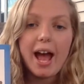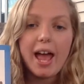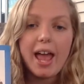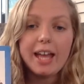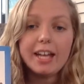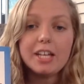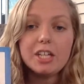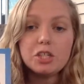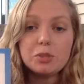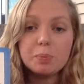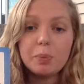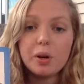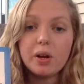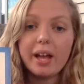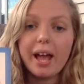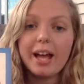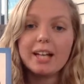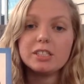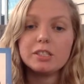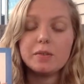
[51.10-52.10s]
each book
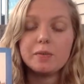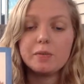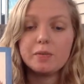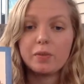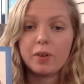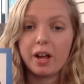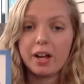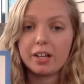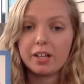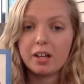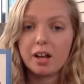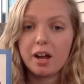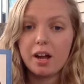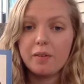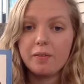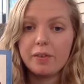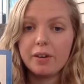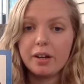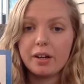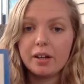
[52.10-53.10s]
has a front
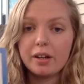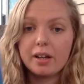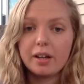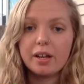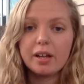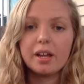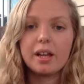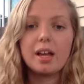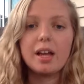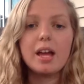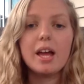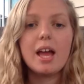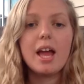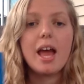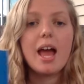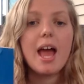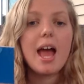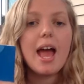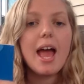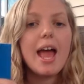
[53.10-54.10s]
cover
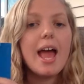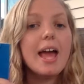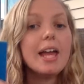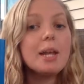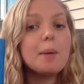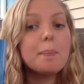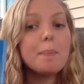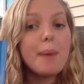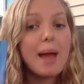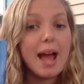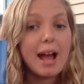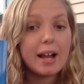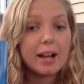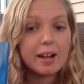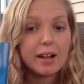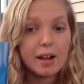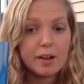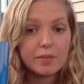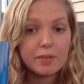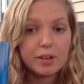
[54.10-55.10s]
and a back
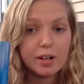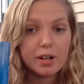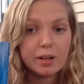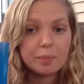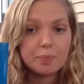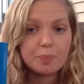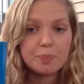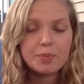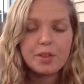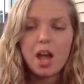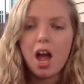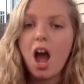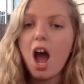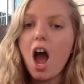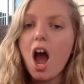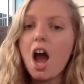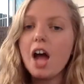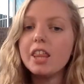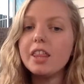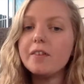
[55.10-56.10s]
cover.
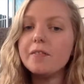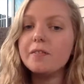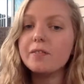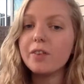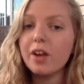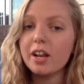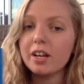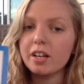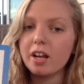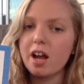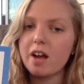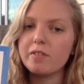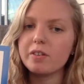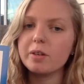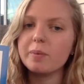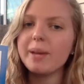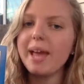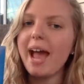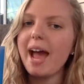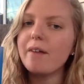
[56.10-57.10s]
On the front cover,
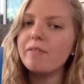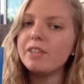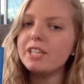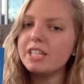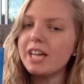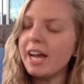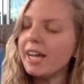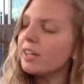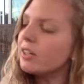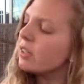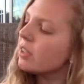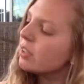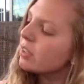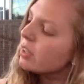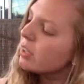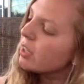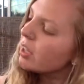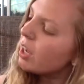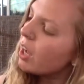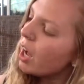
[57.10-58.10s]
we have the title,
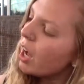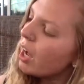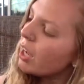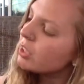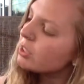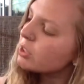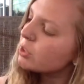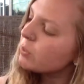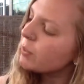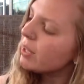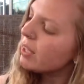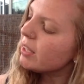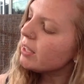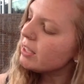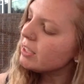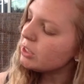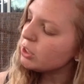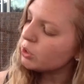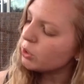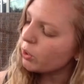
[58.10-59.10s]
A
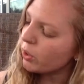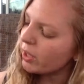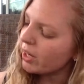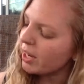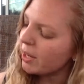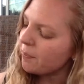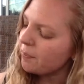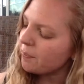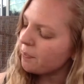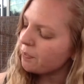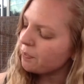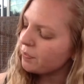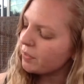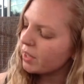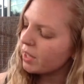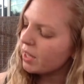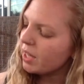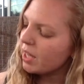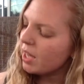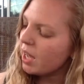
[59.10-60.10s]
Squiggly Story.
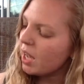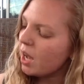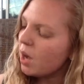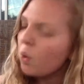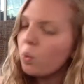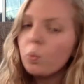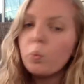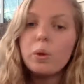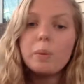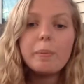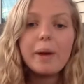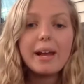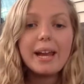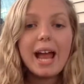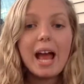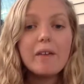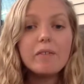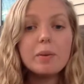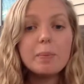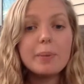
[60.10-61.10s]
We might
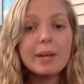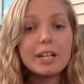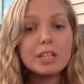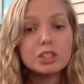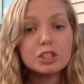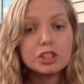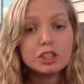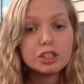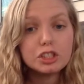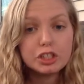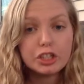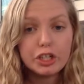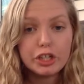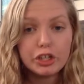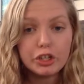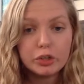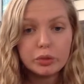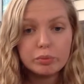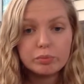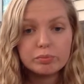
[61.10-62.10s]
have a picture
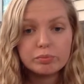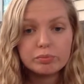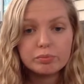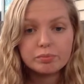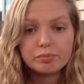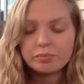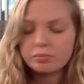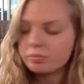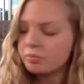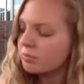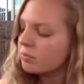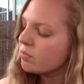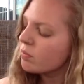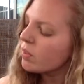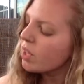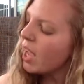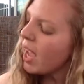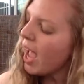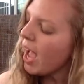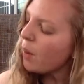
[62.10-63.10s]
too,
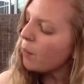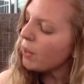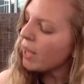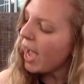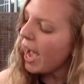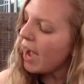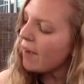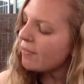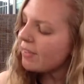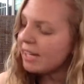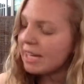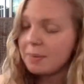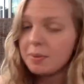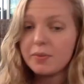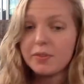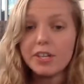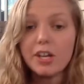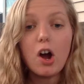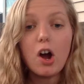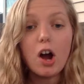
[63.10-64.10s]
and we have the name
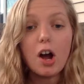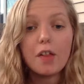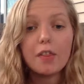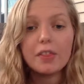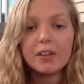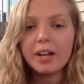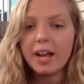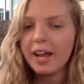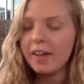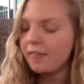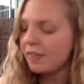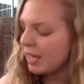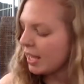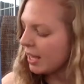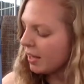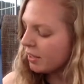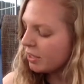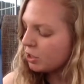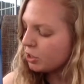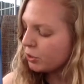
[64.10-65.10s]
of author and the
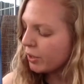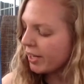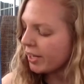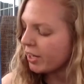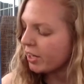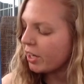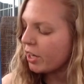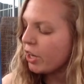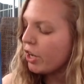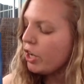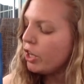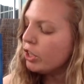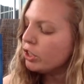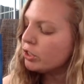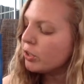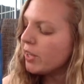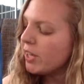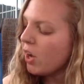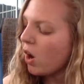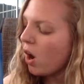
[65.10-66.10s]
illustrator.
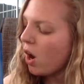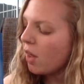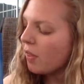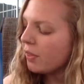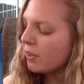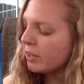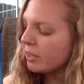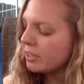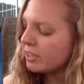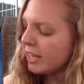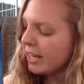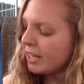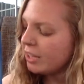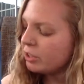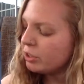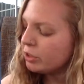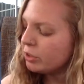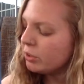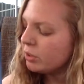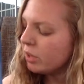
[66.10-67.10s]
So the author is
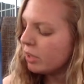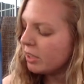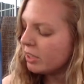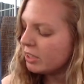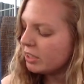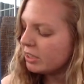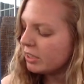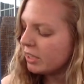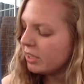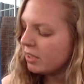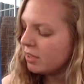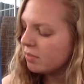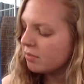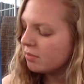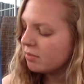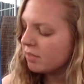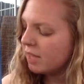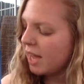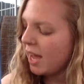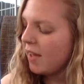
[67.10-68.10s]
Andrew Larson,
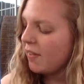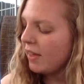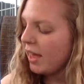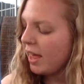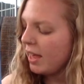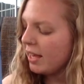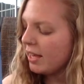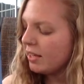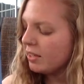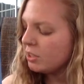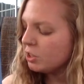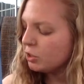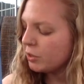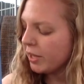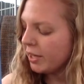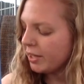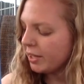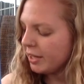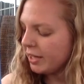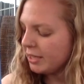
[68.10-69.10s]
and the
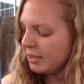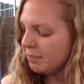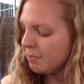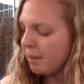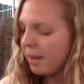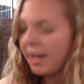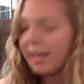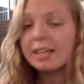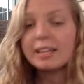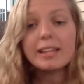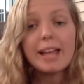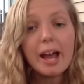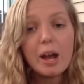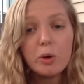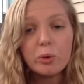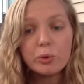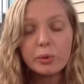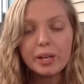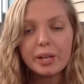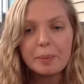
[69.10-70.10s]
illustrator is Mike
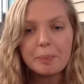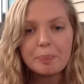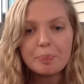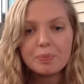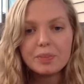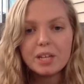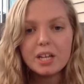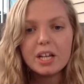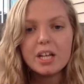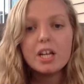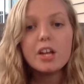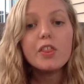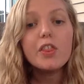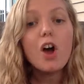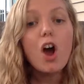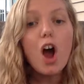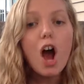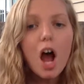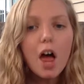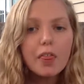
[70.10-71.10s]
Lowry. The
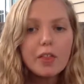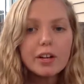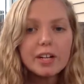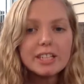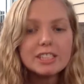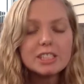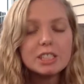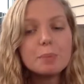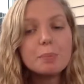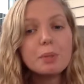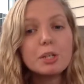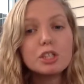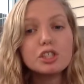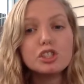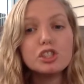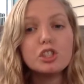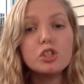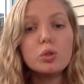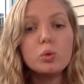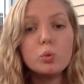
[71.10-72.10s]
author is the
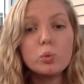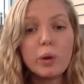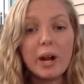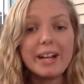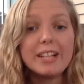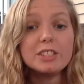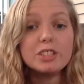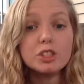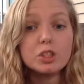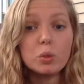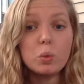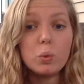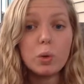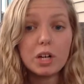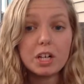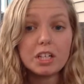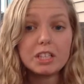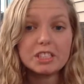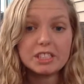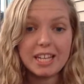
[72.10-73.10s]
person who writes the
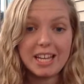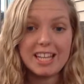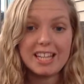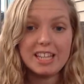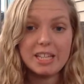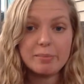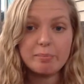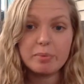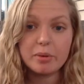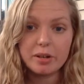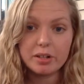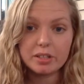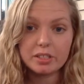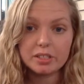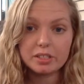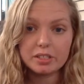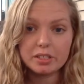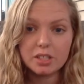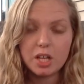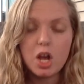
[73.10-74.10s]
words in the
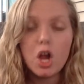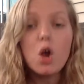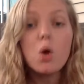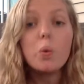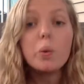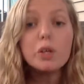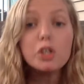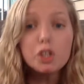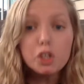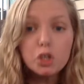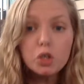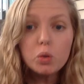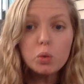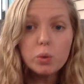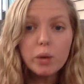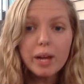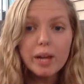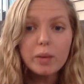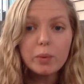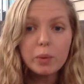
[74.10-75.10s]
books. When you
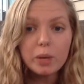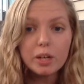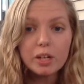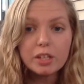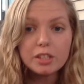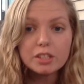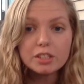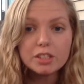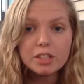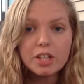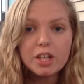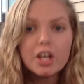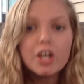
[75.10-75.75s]
write words